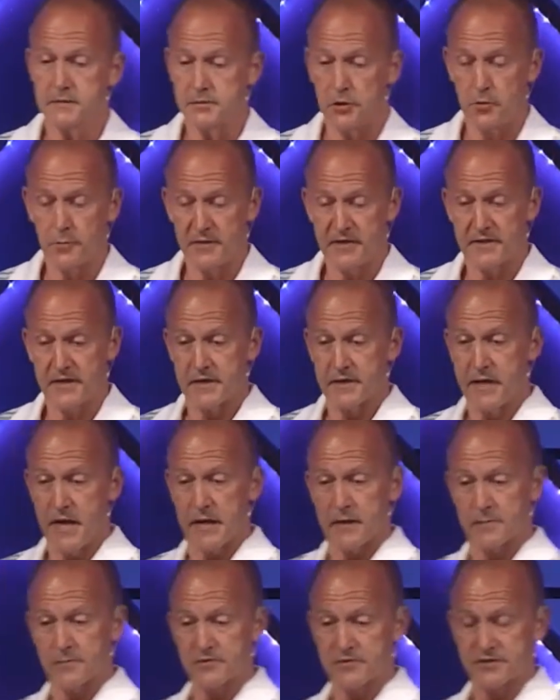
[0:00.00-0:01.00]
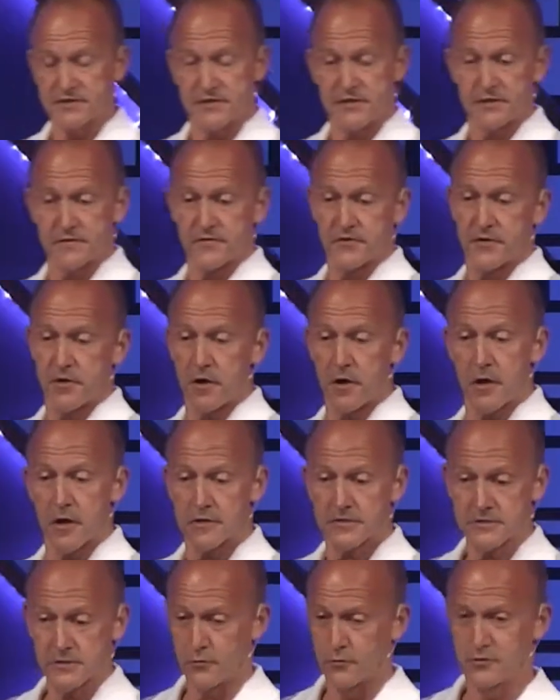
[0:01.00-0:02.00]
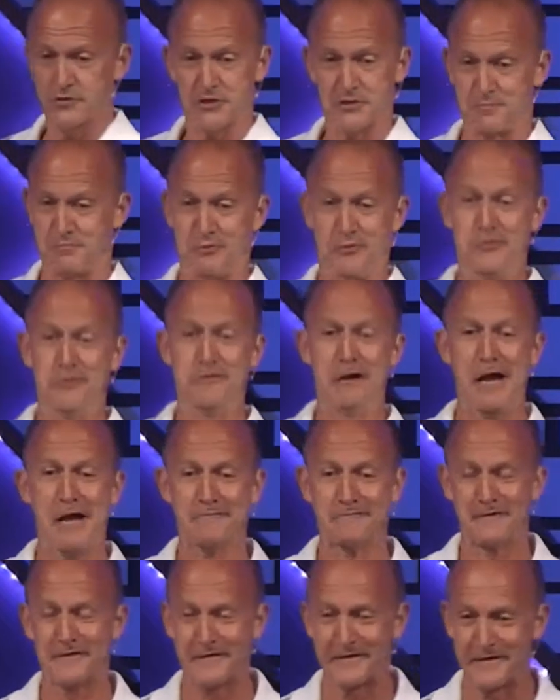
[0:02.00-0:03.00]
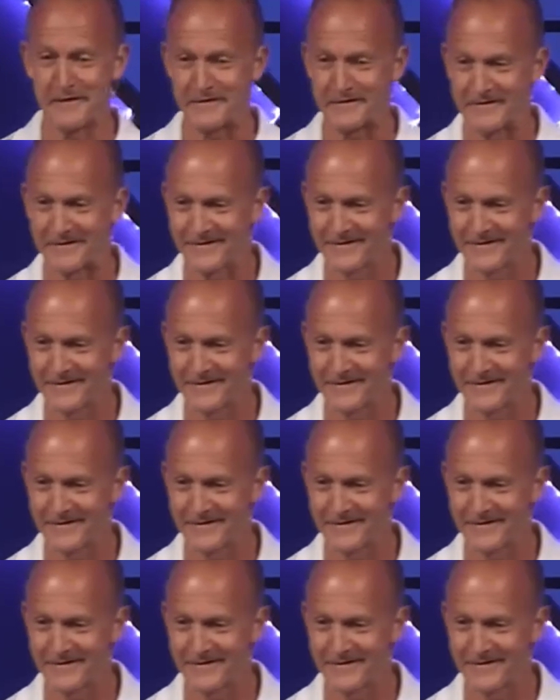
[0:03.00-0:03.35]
Don't be that 90% in the dark. So we'll just put her out there.